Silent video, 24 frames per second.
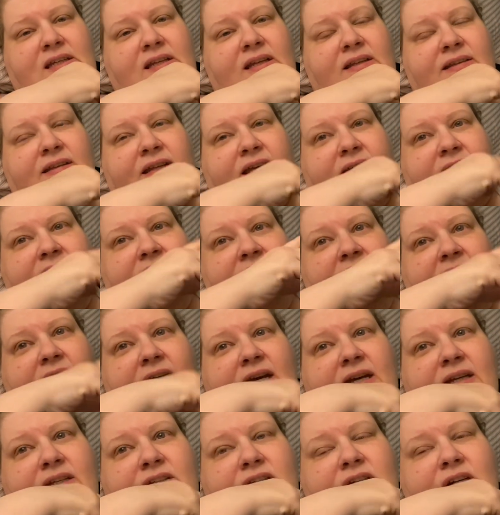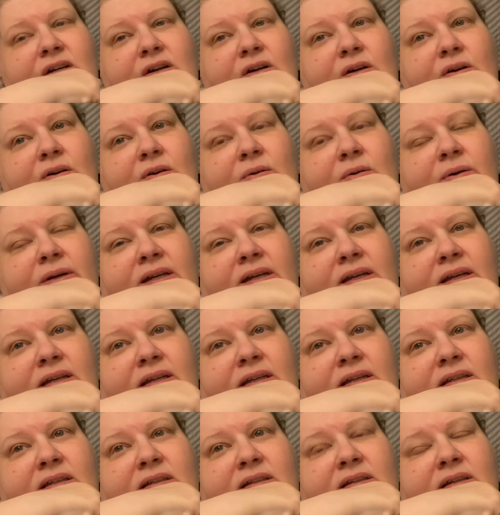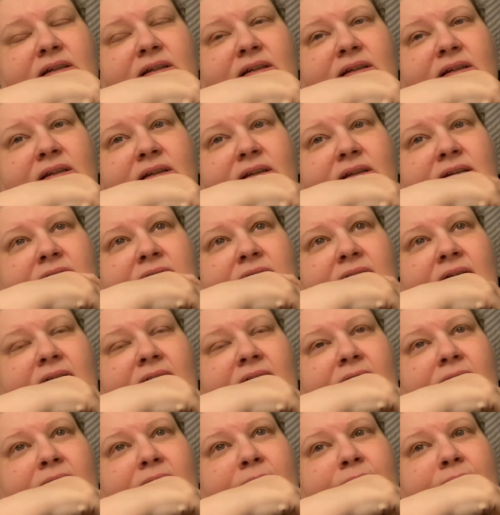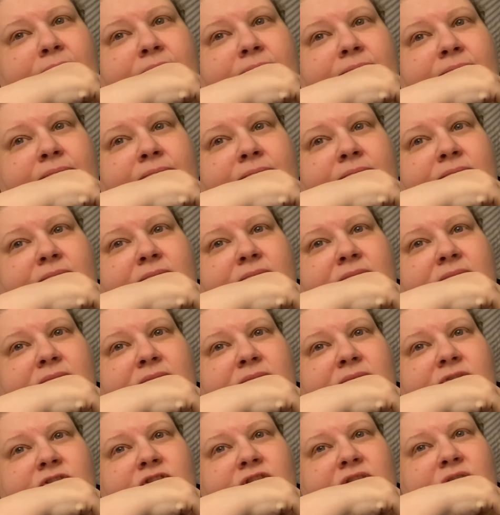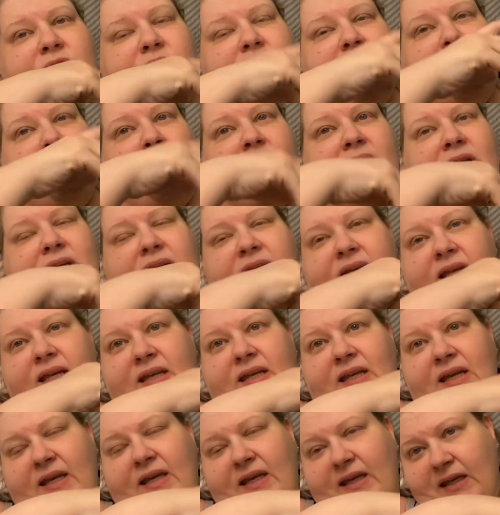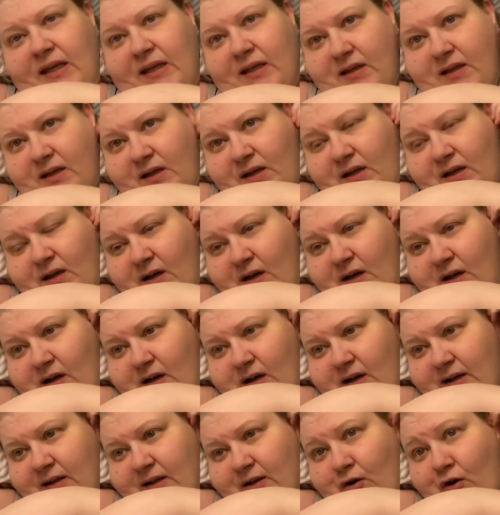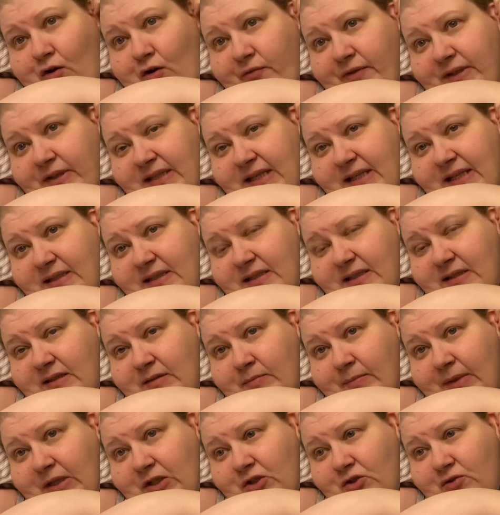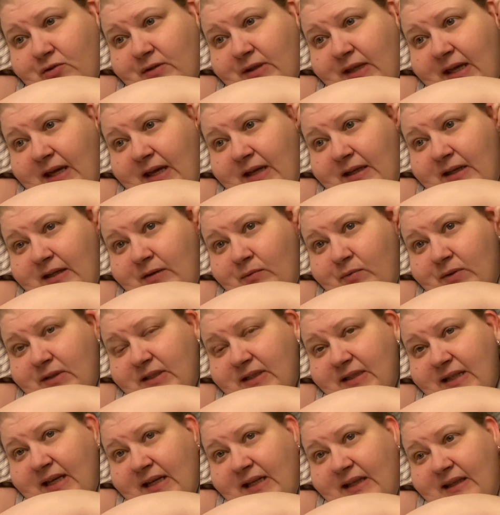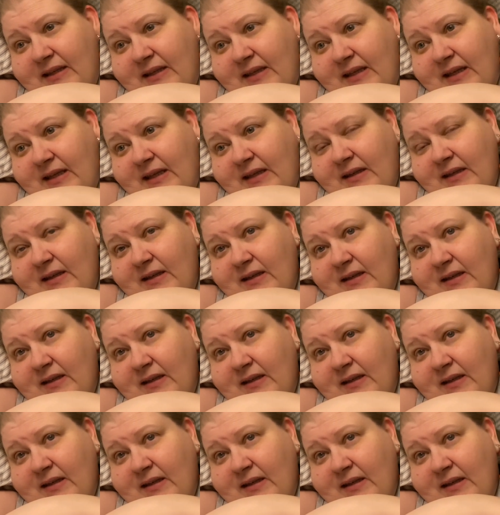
and then he had to go and um, just you wanted to get a uh, COVID test to make sure that it wasn't anything.